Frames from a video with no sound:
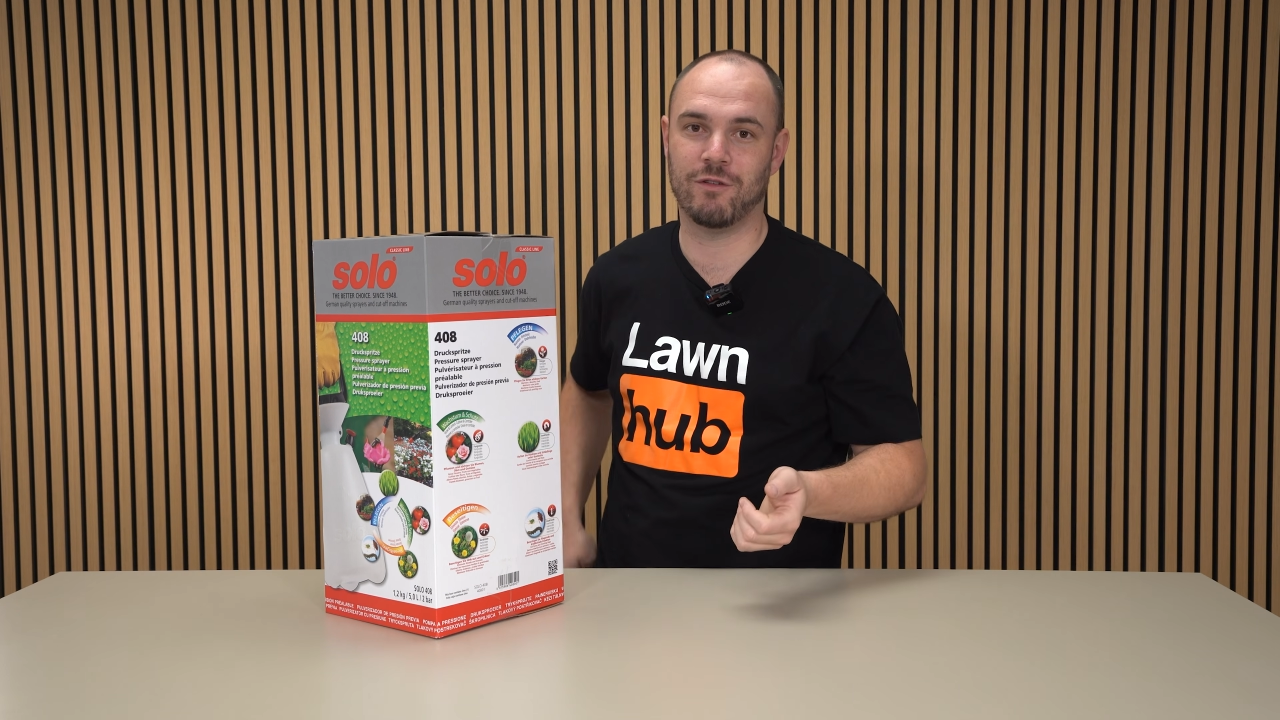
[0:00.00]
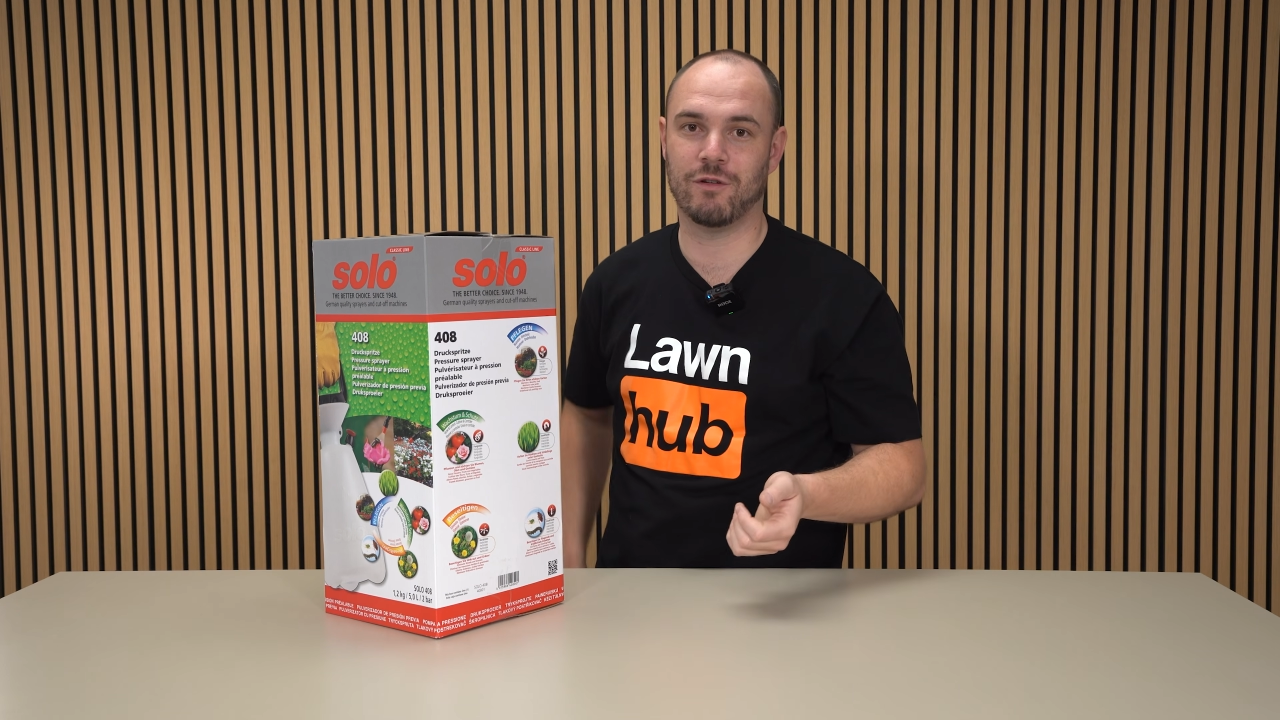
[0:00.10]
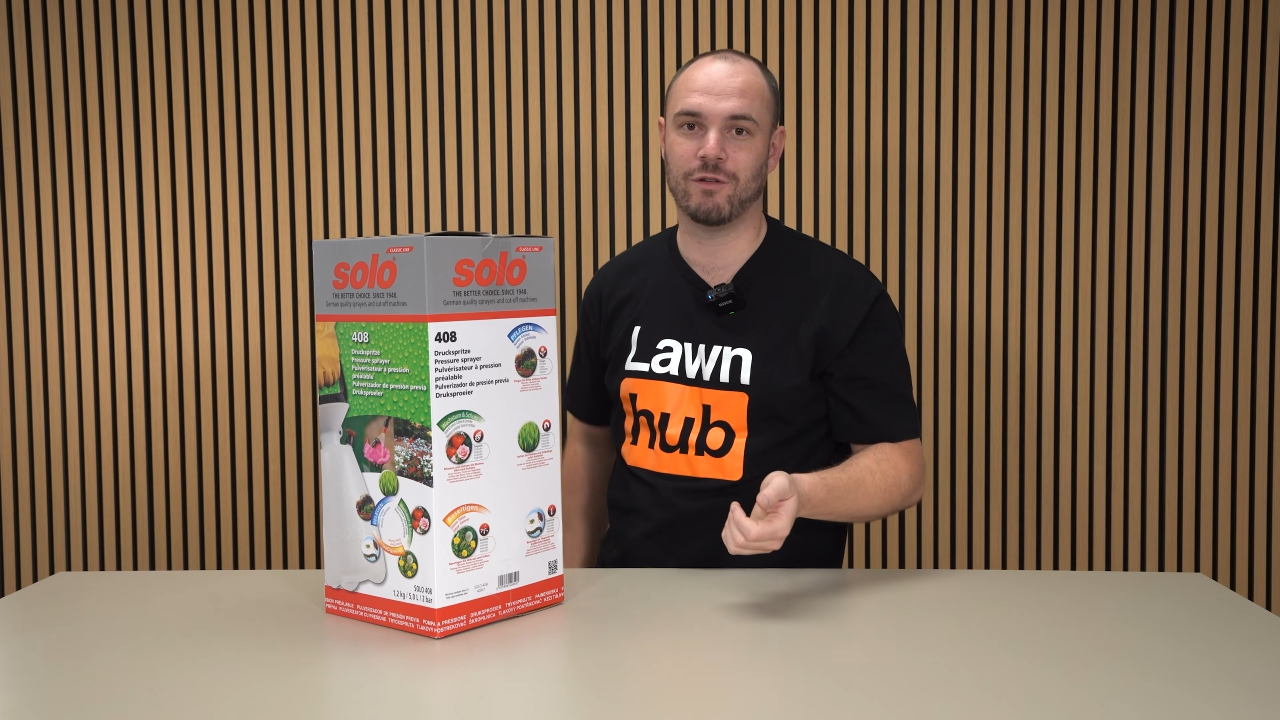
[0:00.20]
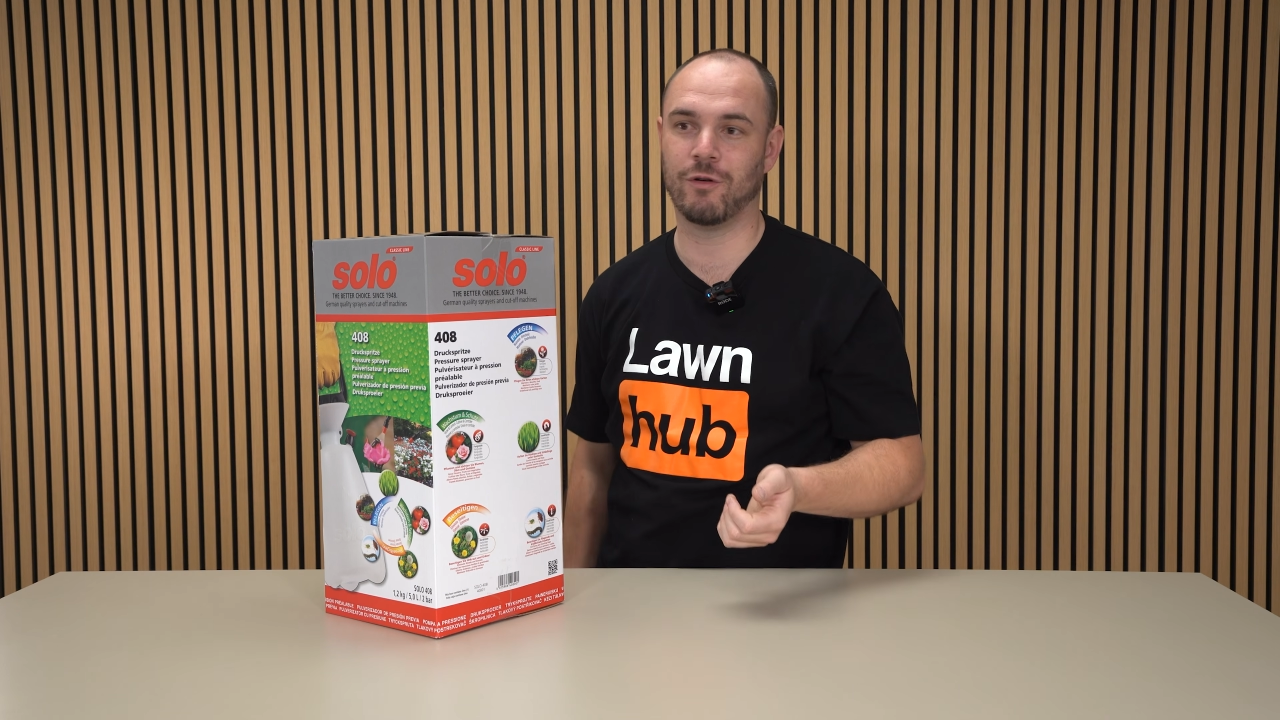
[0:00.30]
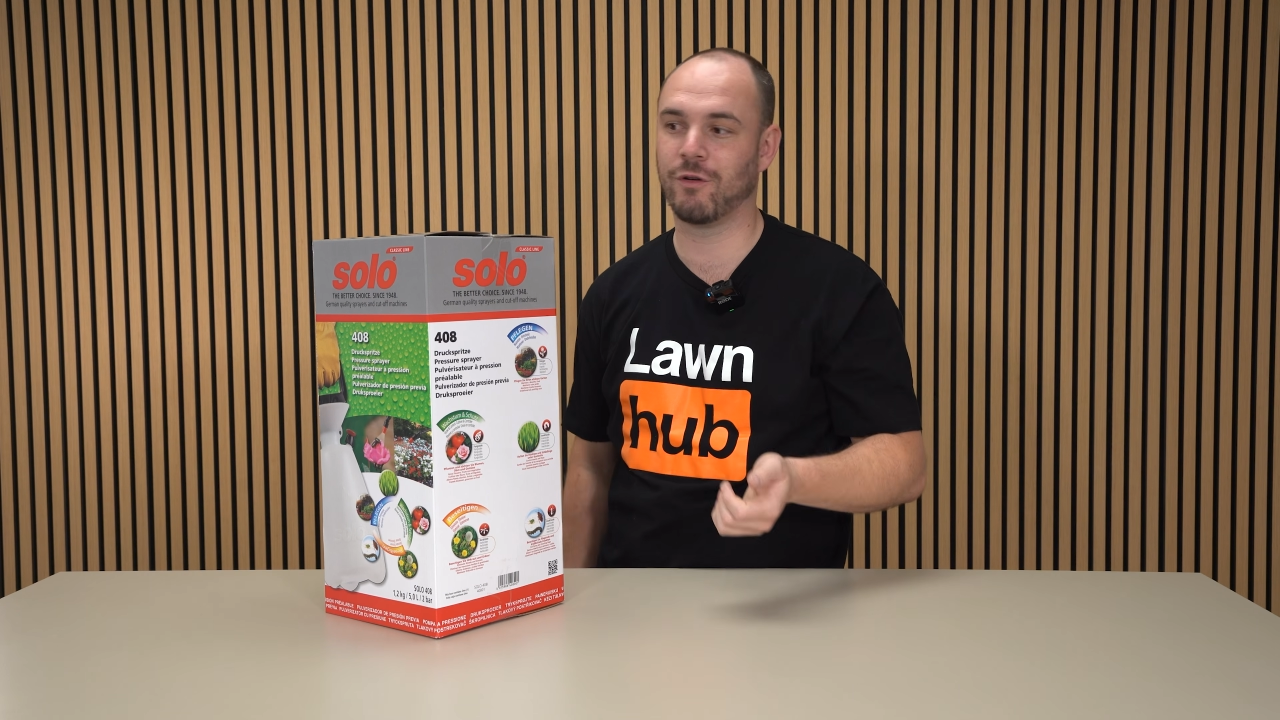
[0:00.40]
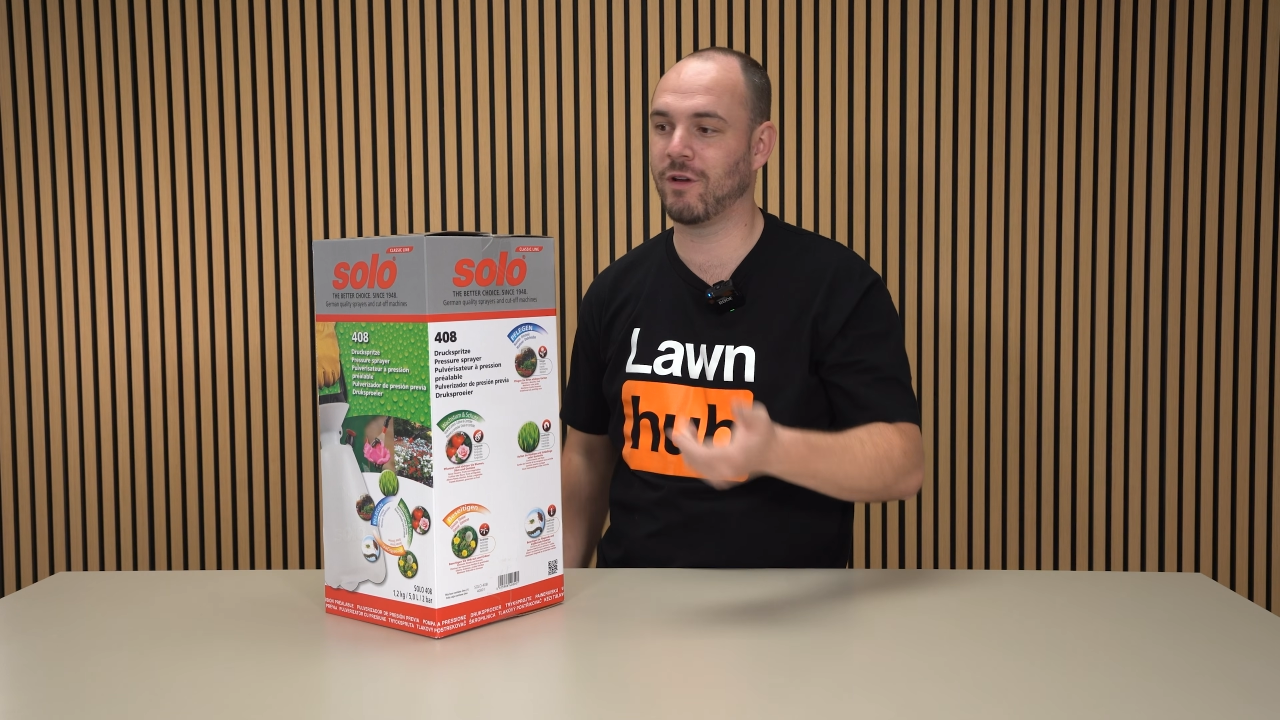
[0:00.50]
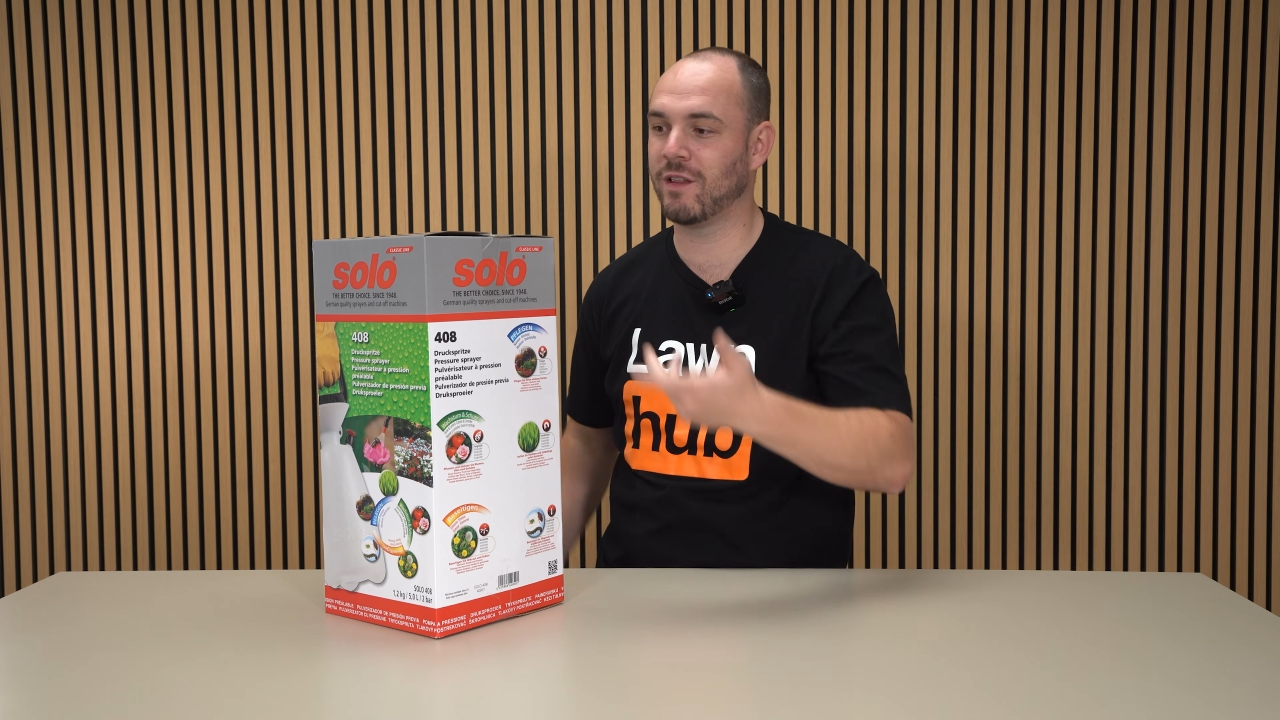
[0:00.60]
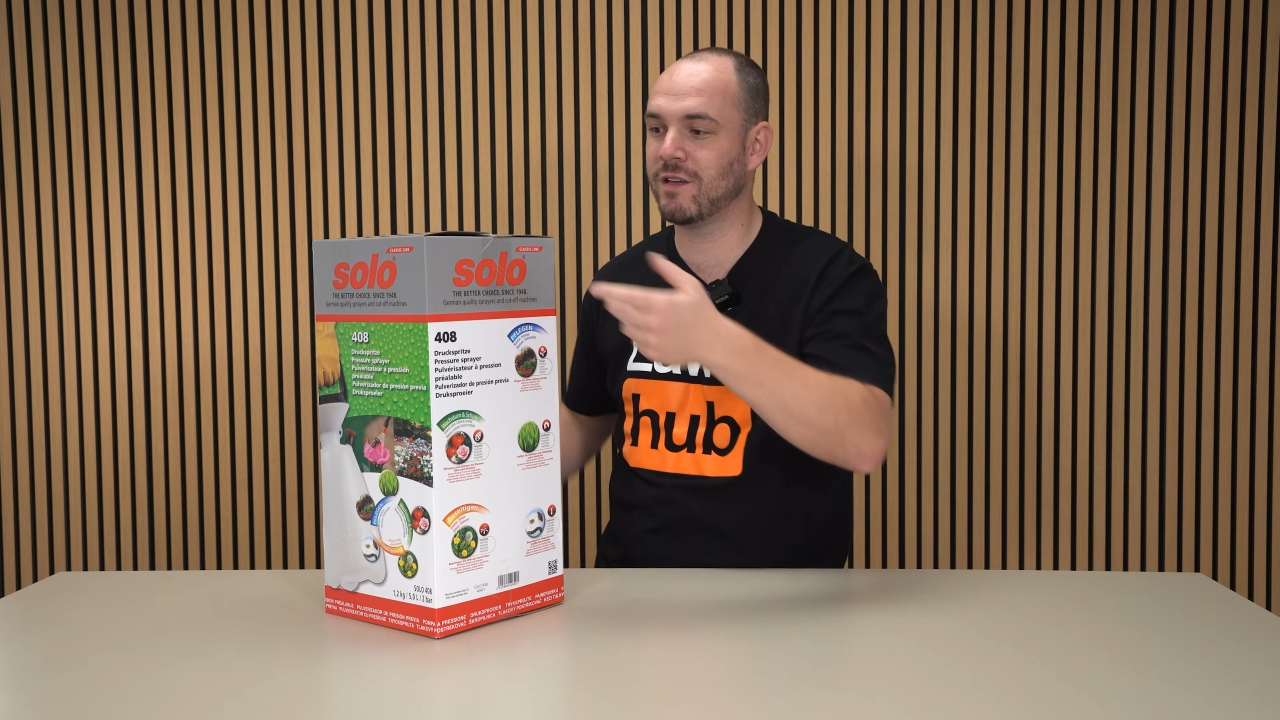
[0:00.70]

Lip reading: you're ordering